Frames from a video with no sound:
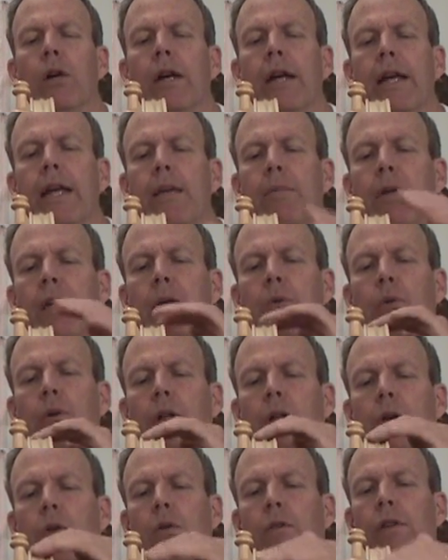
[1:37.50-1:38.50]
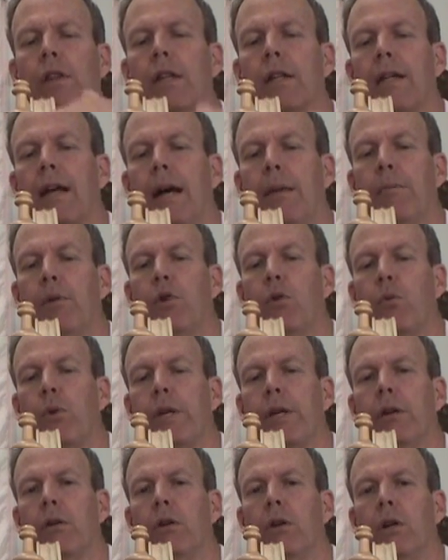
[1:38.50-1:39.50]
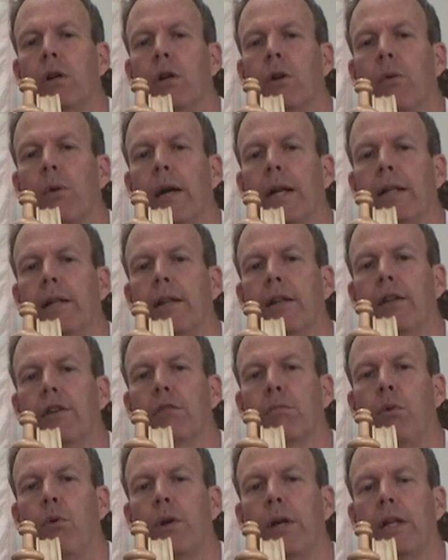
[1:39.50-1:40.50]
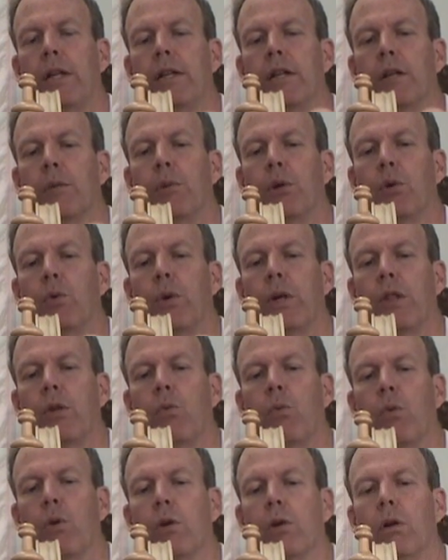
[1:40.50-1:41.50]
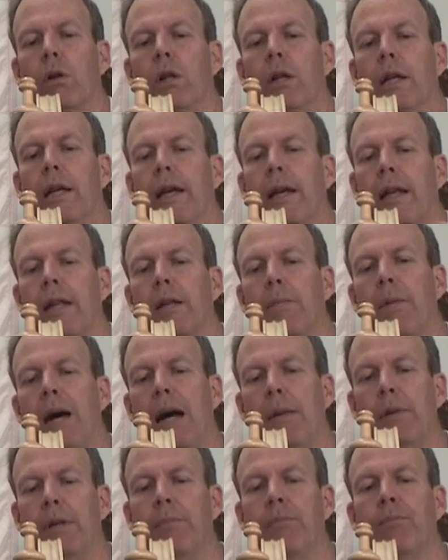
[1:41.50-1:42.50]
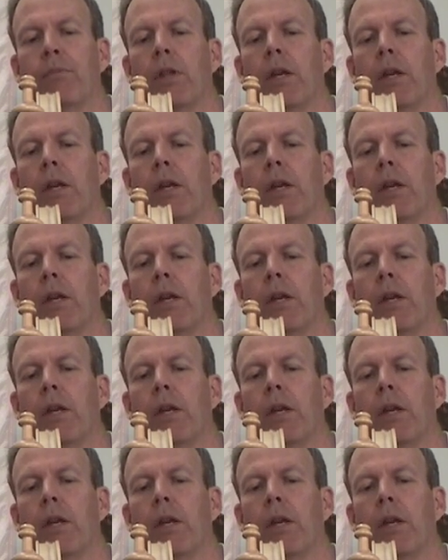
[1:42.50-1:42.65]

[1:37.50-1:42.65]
aiming really over the top of the wheel, right to this point here between the whirl and the bobbin.